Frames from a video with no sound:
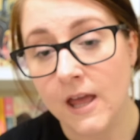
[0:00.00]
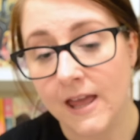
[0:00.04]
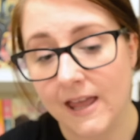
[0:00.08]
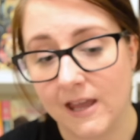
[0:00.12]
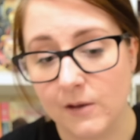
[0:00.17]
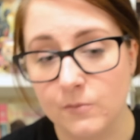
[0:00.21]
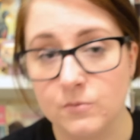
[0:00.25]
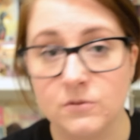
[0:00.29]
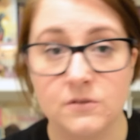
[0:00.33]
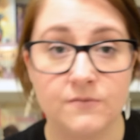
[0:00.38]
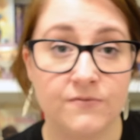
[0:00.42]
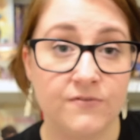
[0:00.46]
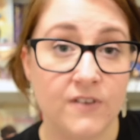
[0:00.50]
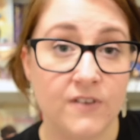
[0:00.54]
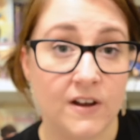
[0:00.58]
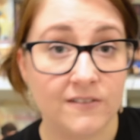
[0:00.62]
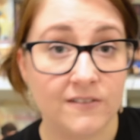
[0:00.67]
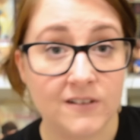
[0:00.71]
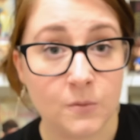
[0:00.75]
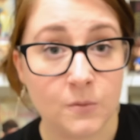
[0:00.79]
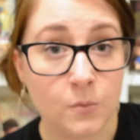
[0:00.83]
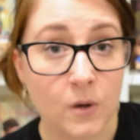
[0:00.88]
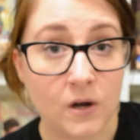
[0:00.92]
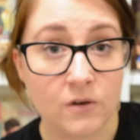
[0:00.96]
It was
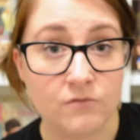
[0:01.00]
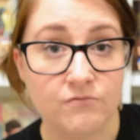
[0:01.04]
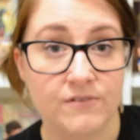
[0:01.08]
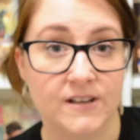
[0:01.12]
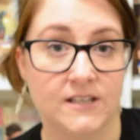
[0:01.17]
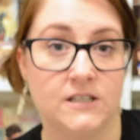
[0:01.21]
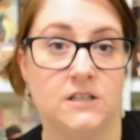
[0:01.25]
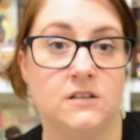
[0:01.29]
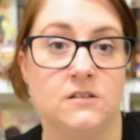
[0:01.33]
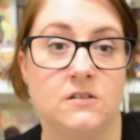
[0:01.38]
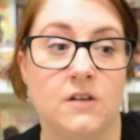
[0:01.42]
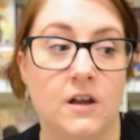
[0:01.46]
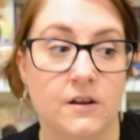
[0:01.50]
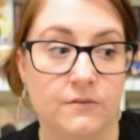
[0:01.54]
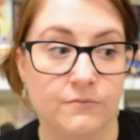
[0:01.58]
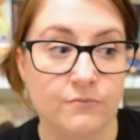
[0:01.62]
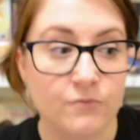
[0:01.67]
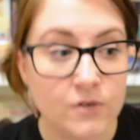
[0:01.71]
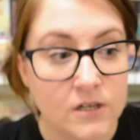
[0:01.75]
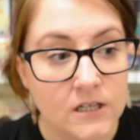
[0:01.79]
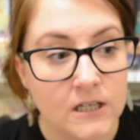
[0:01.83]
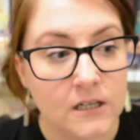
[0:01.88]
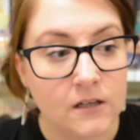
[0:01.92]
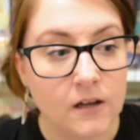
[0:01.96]
very well written. I
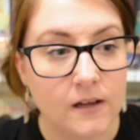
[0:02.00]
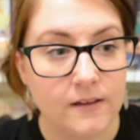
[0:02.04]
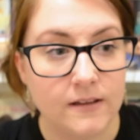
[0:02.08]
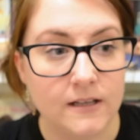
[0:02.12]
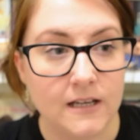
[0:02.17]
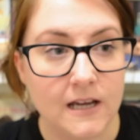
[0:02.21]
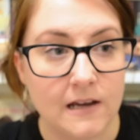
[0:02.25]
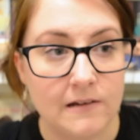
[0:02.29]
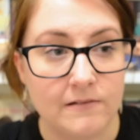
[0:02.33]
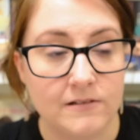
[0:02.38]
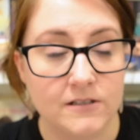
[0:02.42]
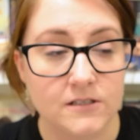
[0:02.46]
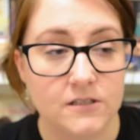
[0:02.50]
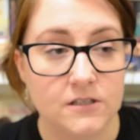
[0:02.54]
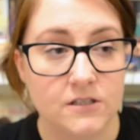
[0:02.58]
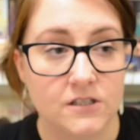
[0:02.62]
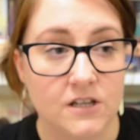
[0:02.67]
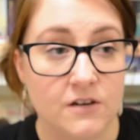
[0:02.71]
really like the characters.